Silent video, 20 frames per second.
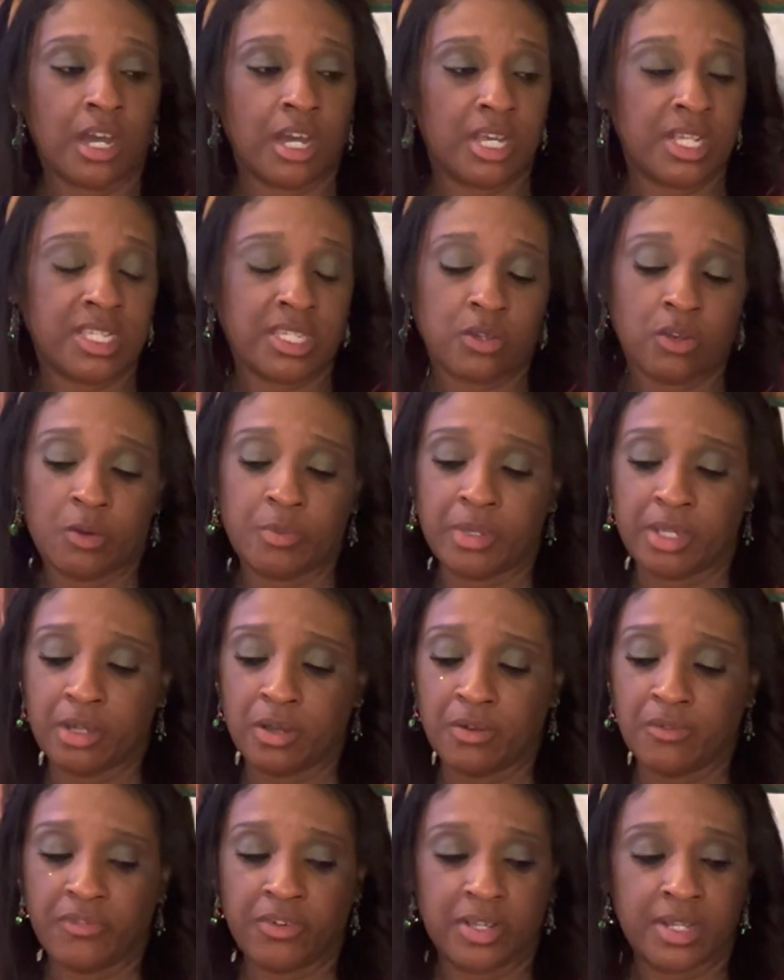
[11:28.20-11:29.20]

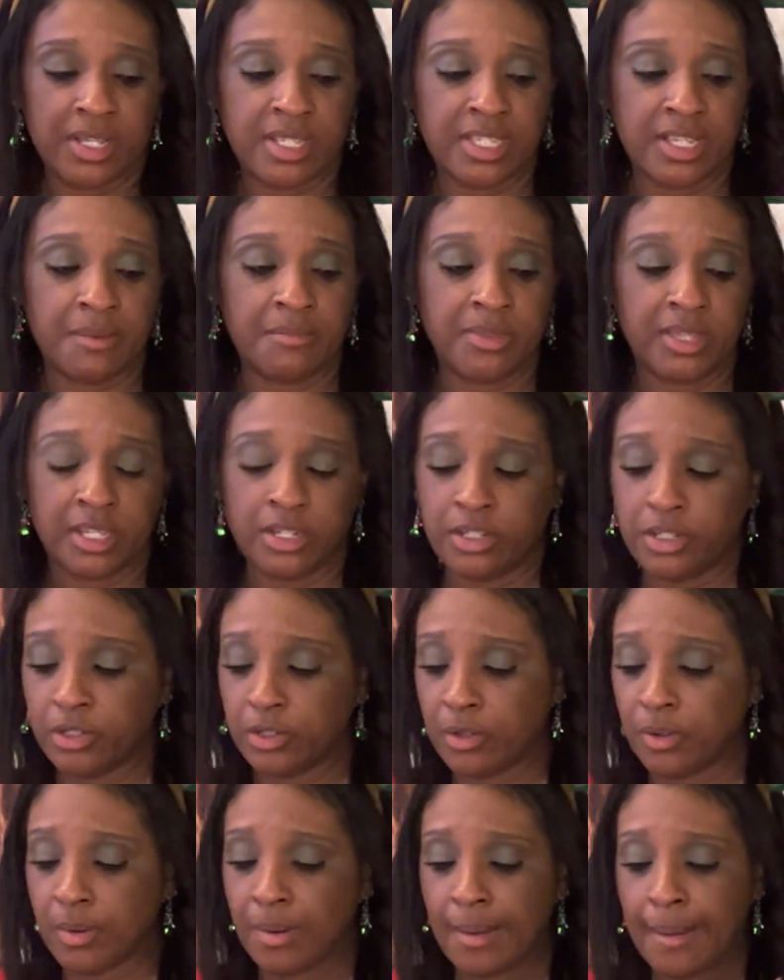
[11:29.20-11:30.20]
Scorpio, for something
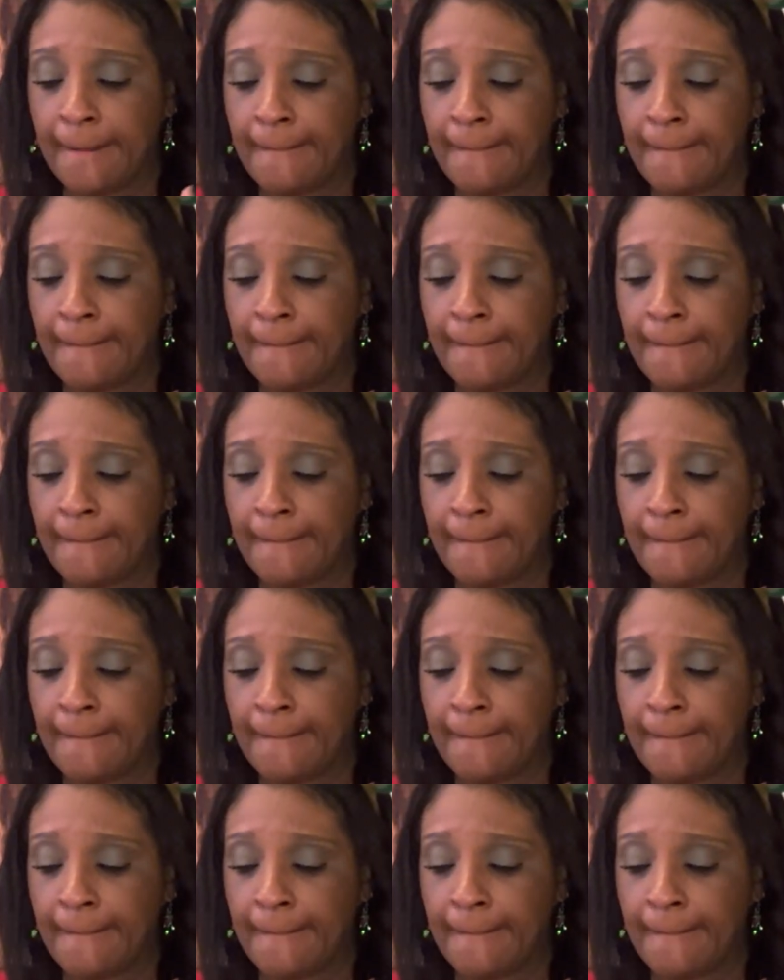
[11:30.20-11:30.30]
new.